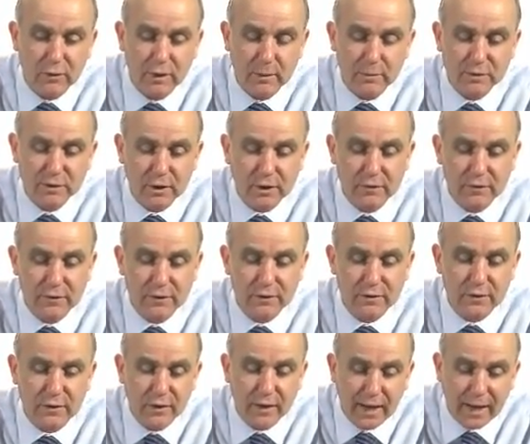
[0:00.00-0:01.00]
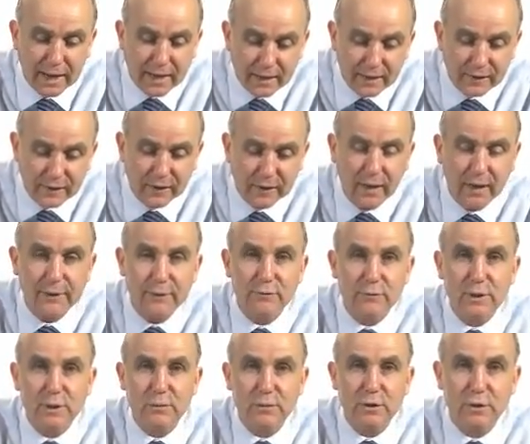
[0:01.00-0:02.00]
We observe that they are the
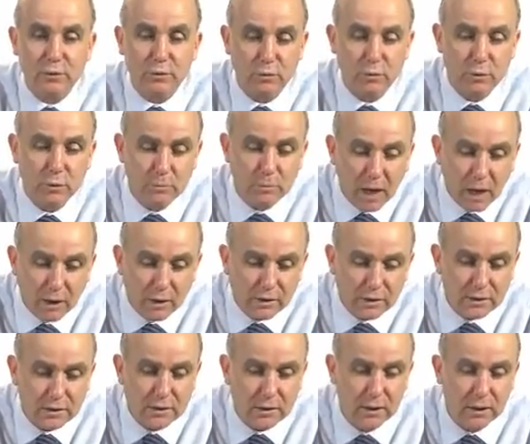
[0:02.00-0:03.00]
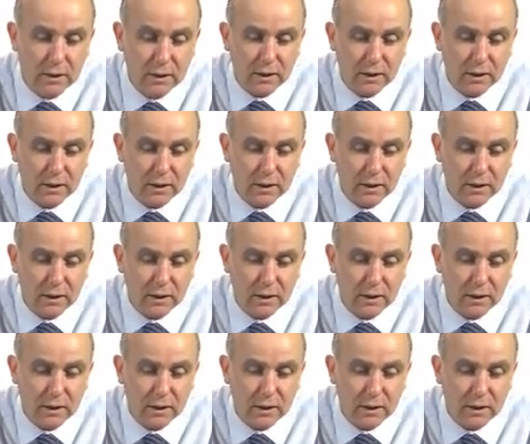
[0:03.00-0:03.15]
countries which grew most